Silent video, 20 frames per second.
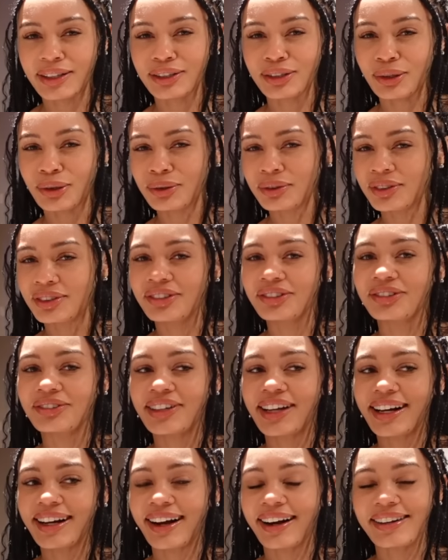don't do
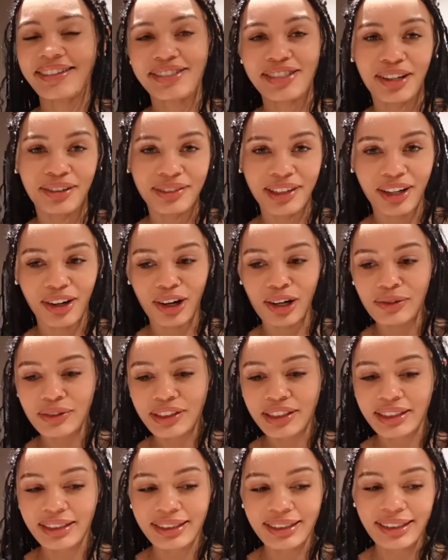that kind of stuff that
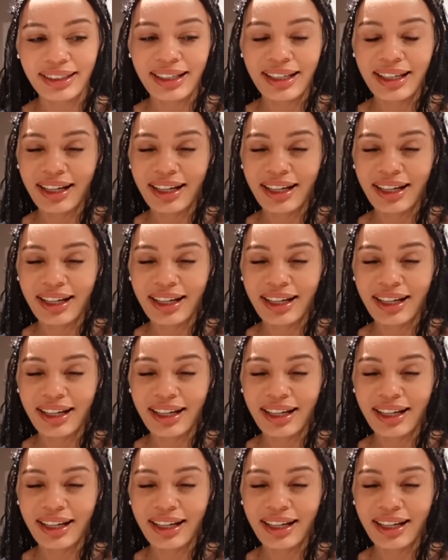often